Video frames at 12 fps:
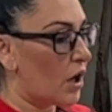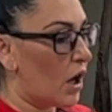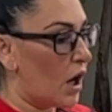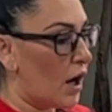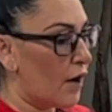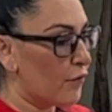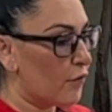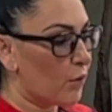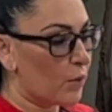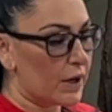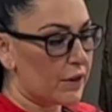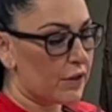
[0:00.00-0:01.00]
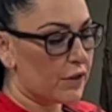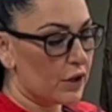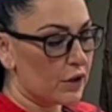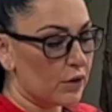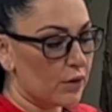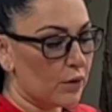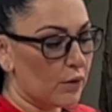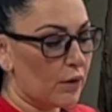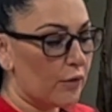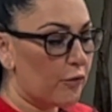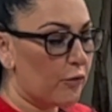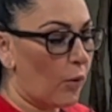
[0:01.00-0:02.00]
off with the new
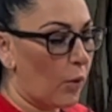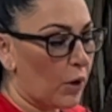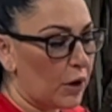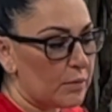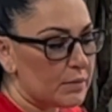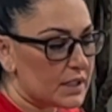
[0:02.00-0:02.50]
forms